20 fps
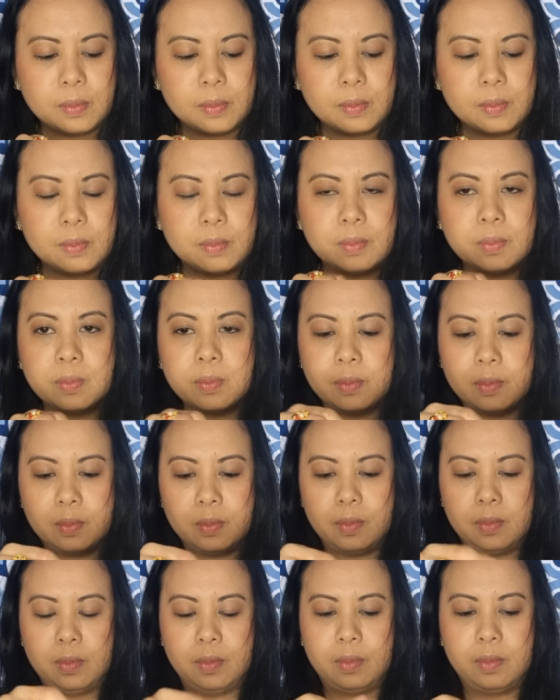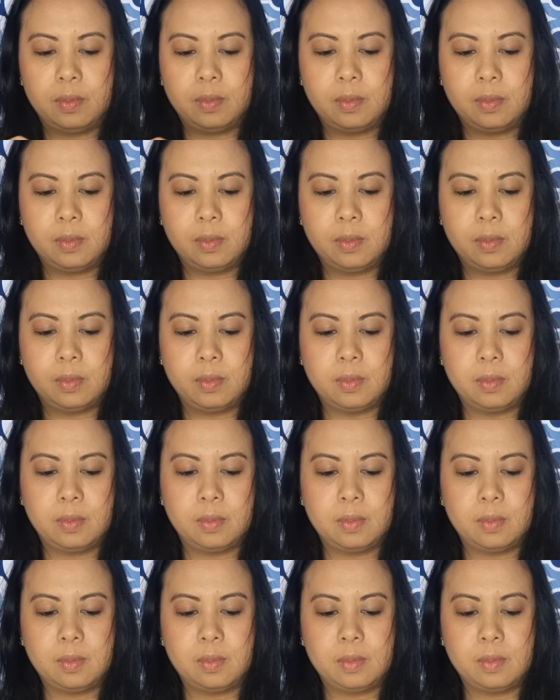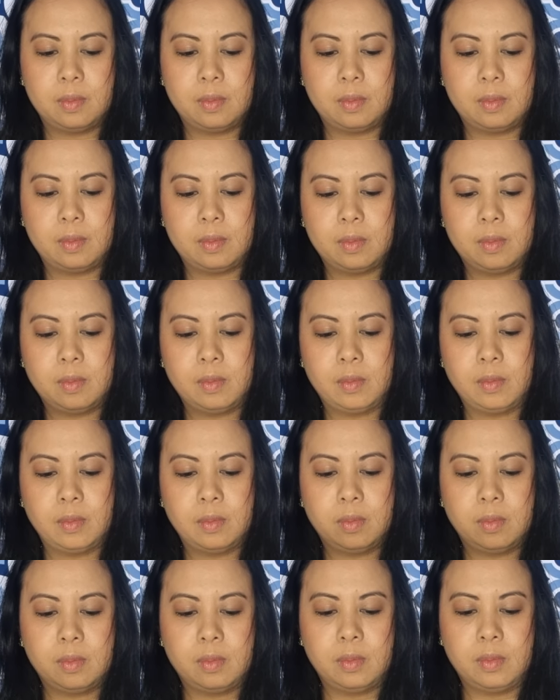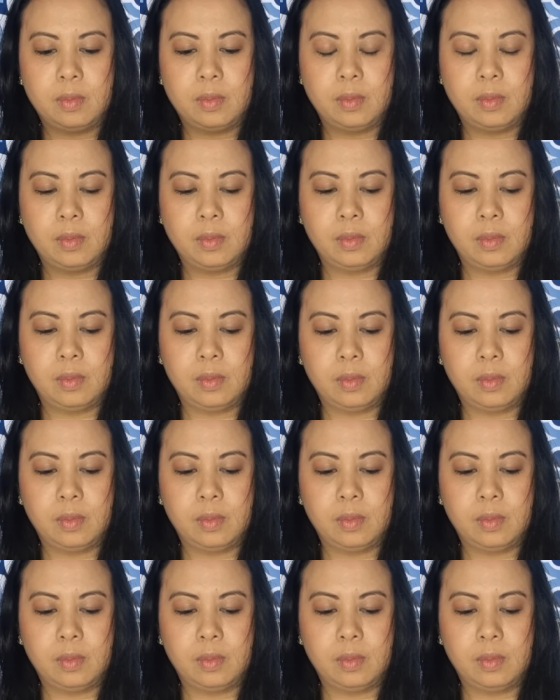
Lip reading: (silence)